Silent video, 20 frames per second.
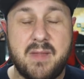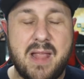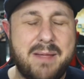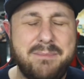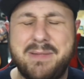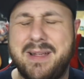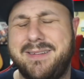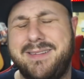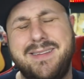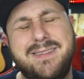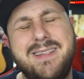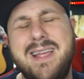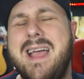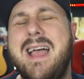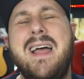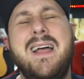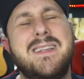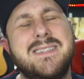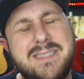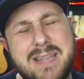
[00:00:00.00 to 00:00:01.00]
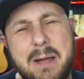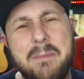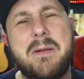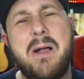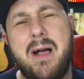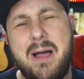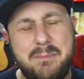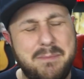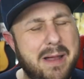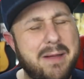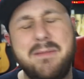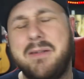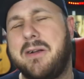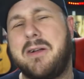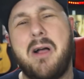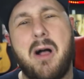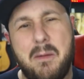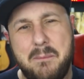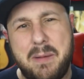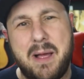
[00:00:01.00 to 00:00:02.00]
I'm not stop. I'm not even gonna
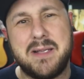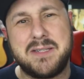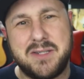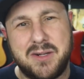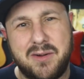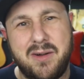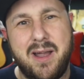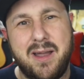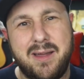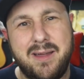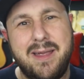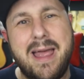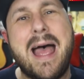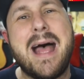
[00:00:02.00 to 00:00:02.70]
call him Pastor Greg.